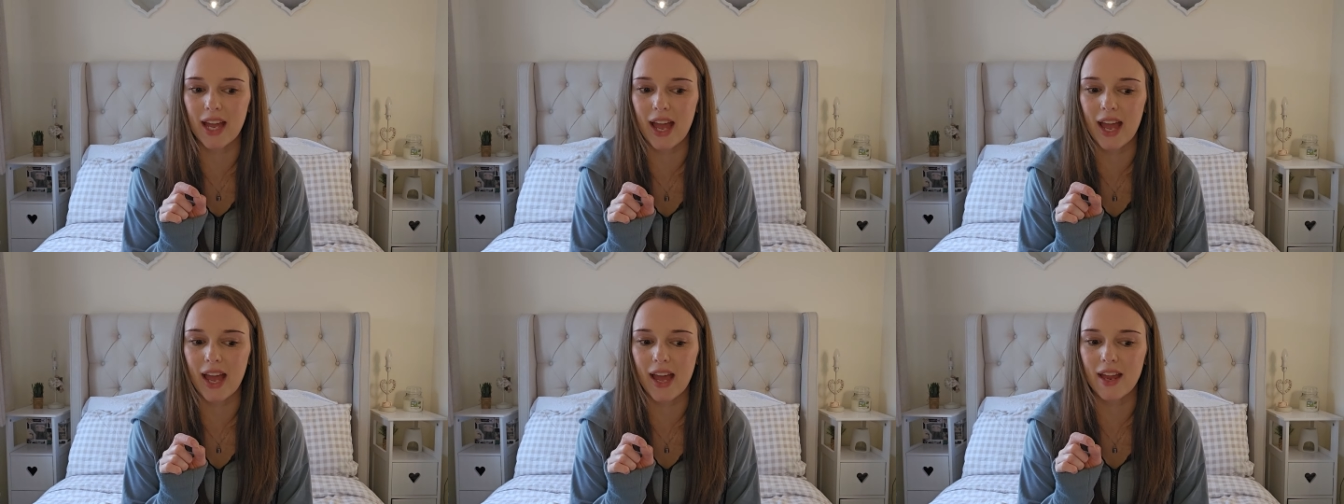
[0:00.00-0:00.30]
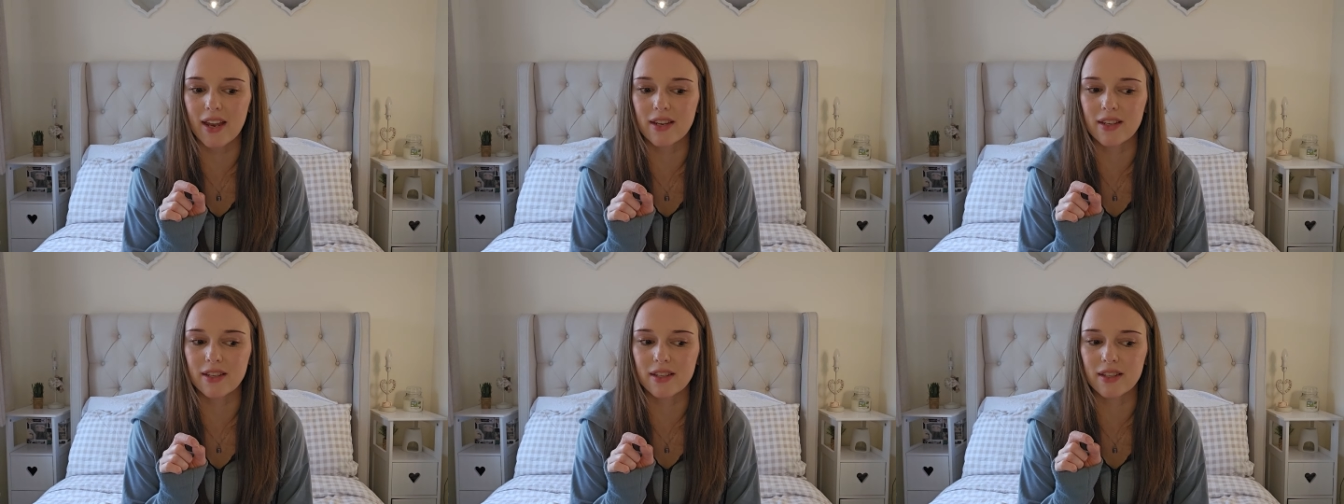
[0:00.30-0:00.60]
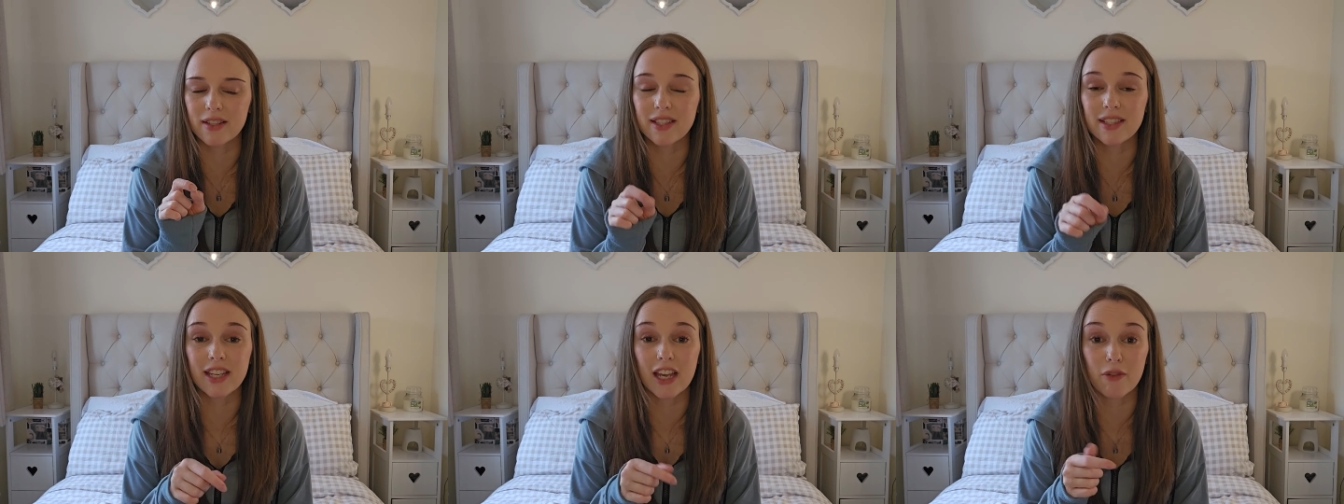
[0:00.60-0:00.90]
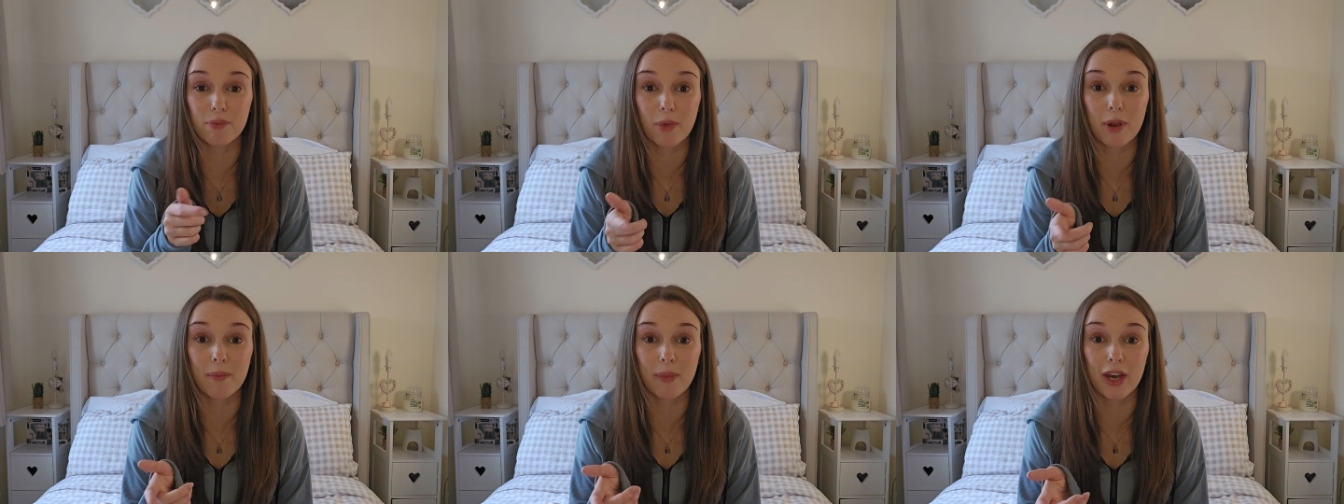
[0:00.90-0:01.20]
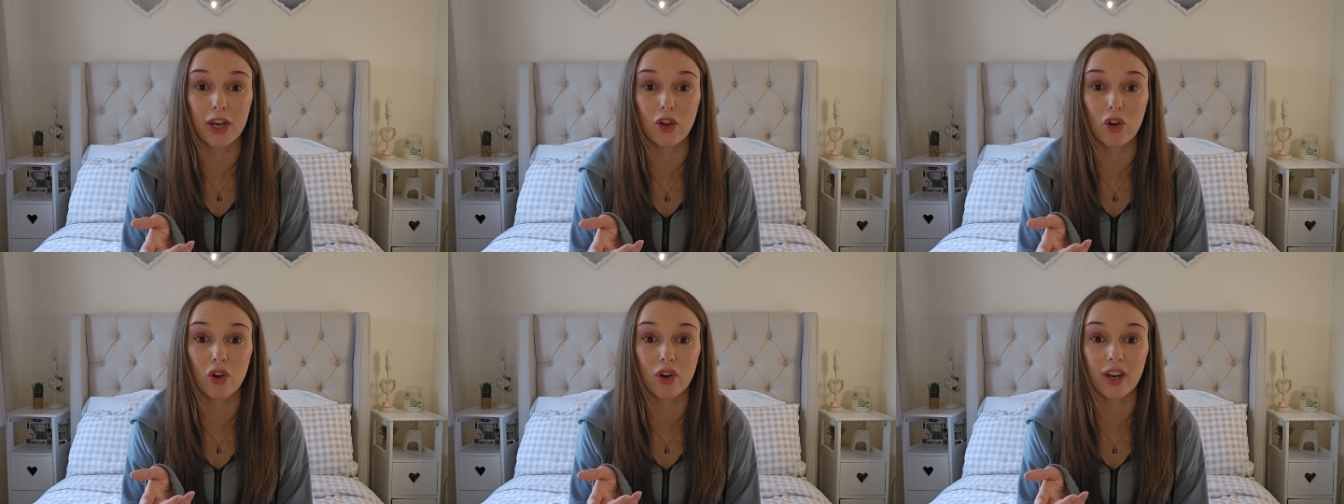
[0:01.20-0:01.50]
and save my
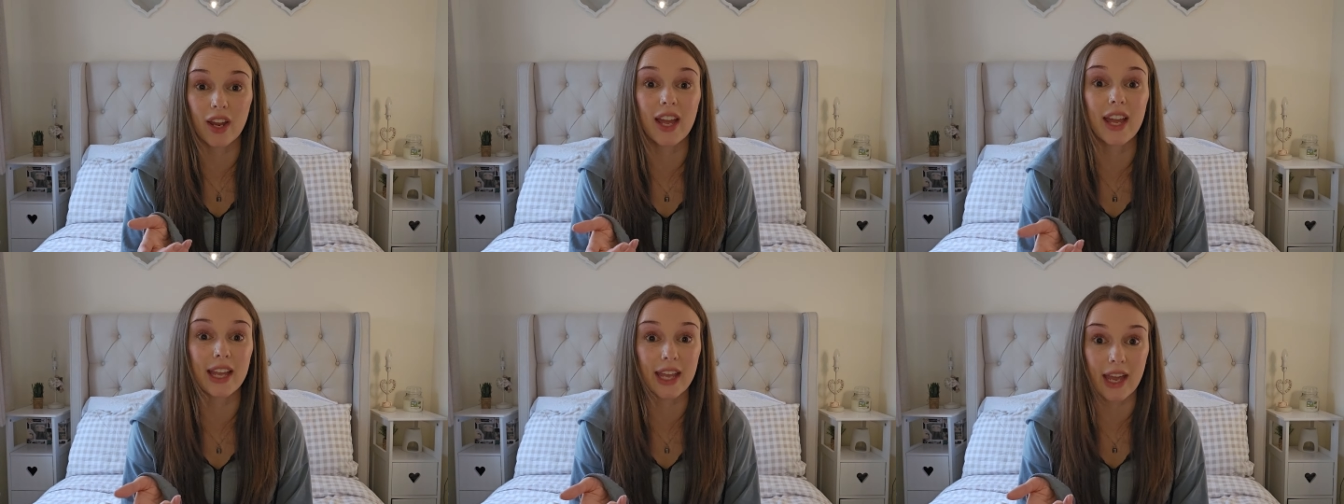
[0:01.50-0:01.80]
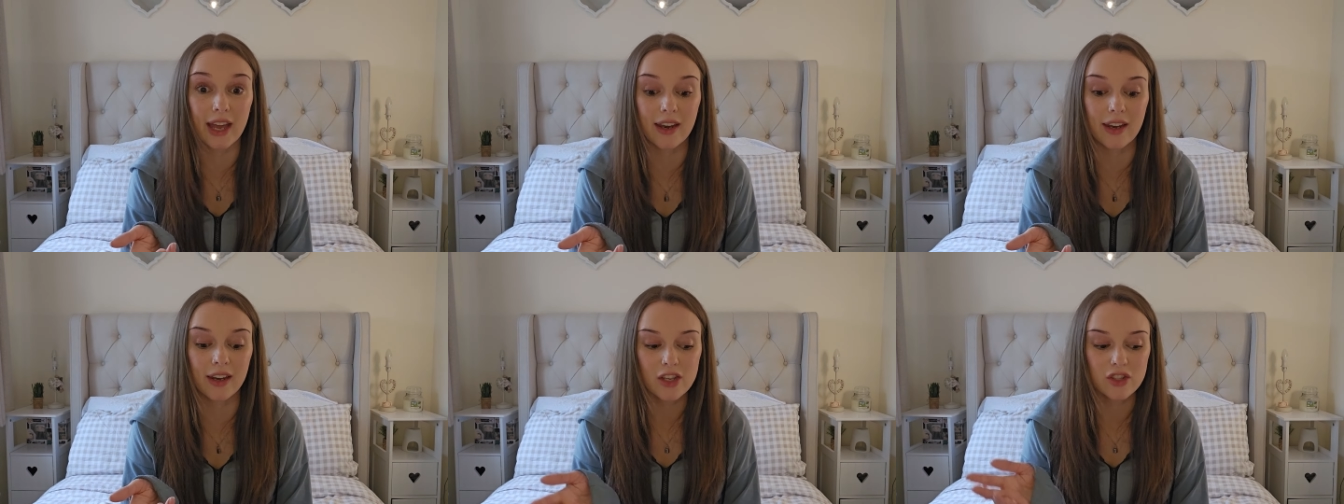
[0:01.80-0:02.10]
money on again.